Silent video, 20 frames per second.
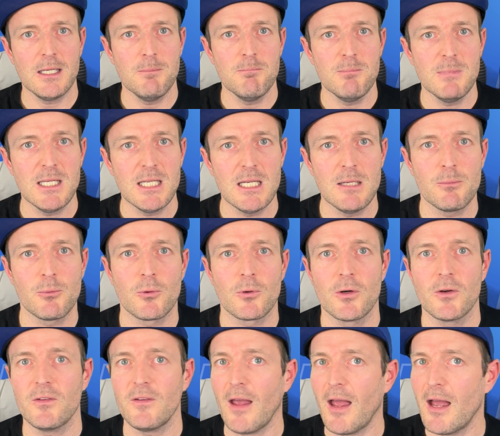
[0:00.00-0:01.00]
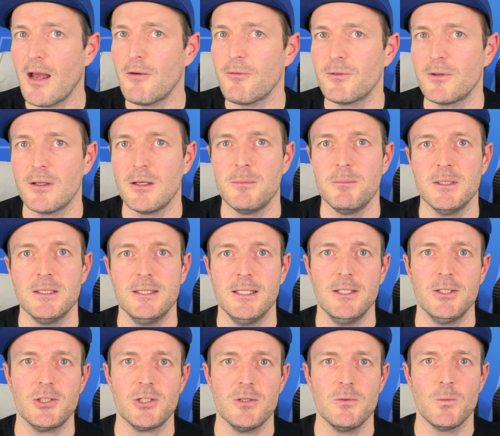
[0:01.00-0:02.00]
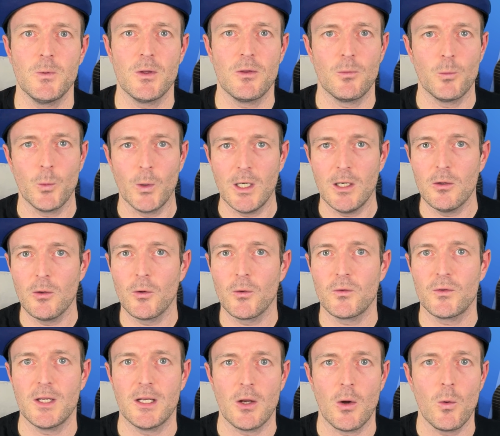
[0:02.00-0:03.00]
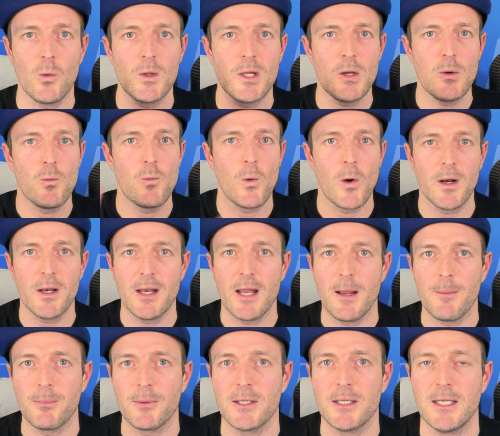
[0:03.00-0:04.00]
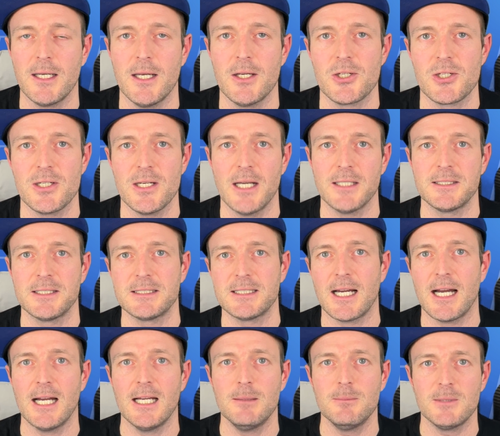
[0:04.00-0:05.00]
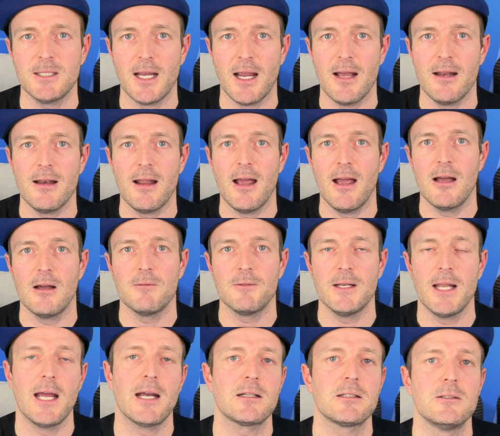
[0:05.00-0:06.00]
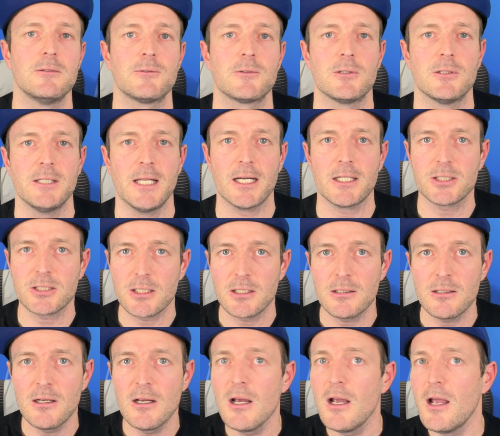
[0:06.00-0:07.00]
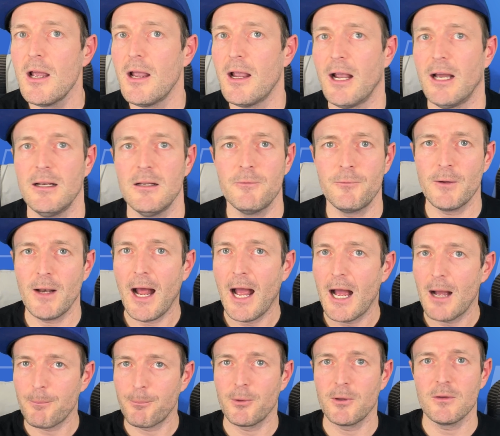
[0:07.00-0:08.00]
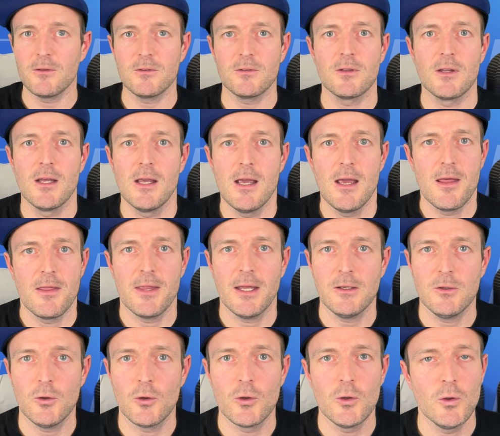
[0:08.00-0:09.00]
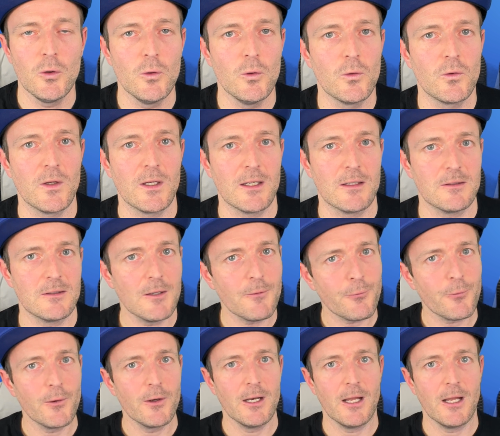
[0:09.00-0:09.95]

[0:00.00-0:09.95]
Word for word: MIDI boards have the limitation with Windows that only one application at a time can have an active connection. And if it happens that you're using a different